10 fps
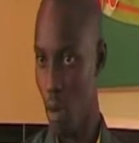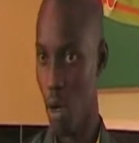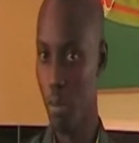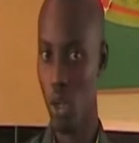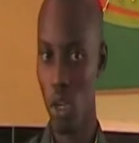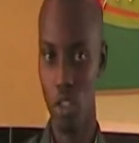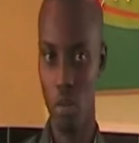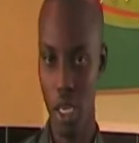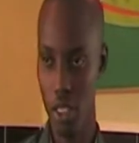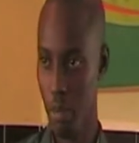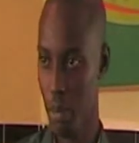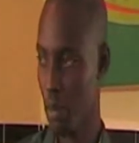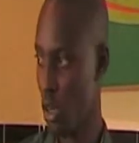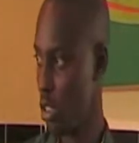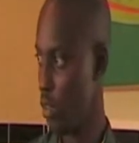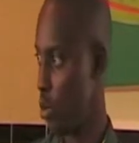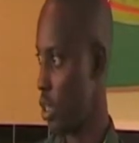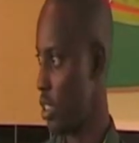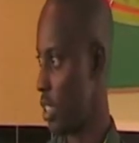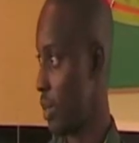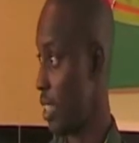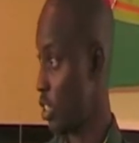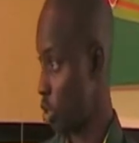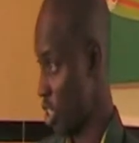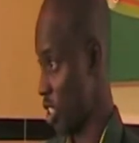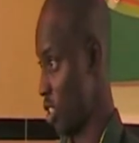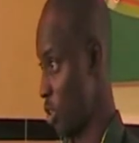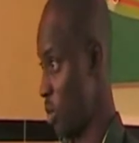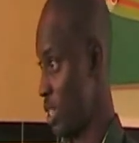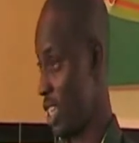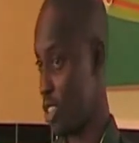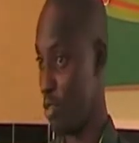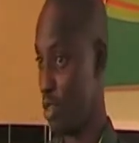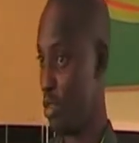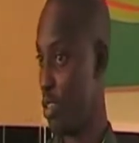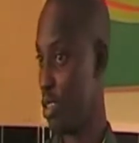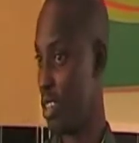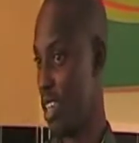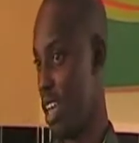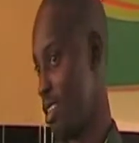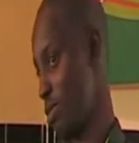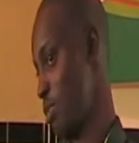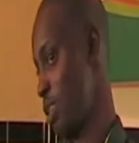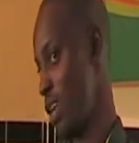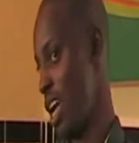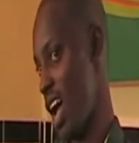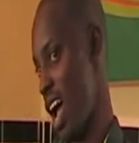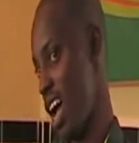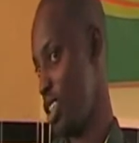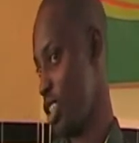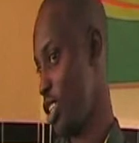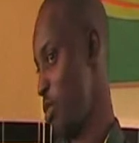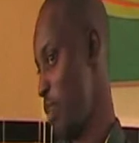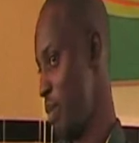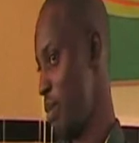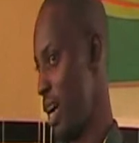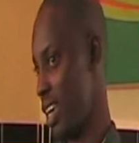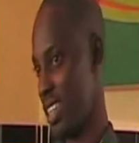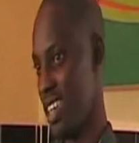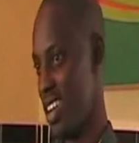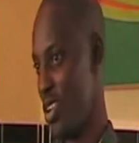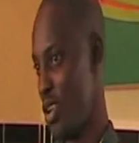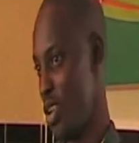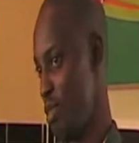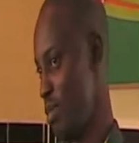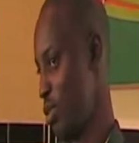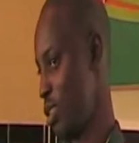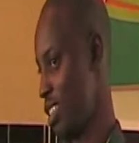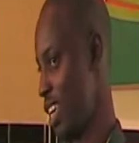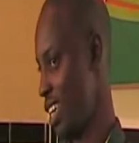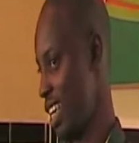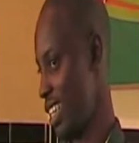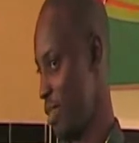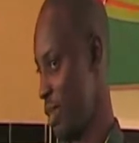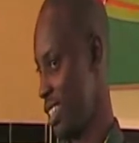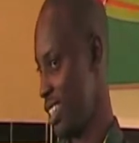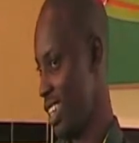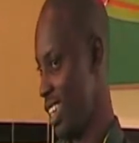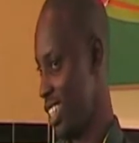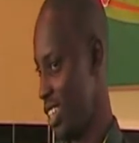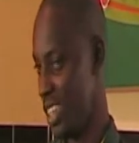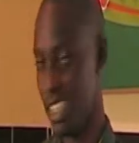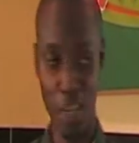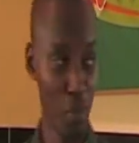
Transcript: But because of, let's say because of the war system and the trust is no more there, so even if you want to give it, like somebody will like, are you sure you pay me back? Or maybe we should sign an agreement. Sure you understand?